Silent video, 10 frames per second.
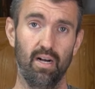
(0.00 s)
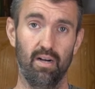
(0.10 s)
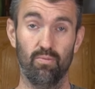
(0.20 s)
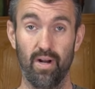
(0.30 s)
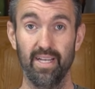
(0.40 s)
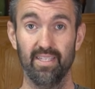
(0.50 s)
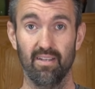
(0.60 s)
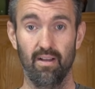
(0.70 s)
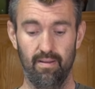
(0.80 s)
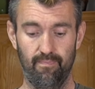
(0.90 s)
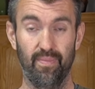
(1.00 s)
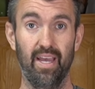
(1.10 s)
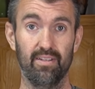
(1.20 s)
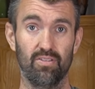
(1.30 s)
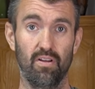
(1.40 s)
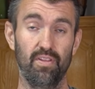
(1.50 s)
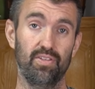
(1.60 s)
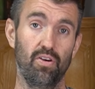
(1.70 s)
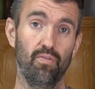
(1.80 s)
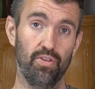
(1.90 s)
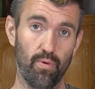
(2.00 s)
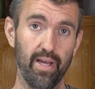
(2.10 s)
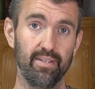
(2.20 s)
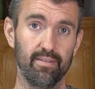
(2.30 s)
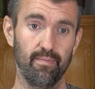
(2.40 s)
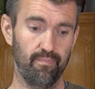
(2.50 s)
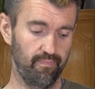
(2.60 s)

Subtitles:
rice and serve this over the rice.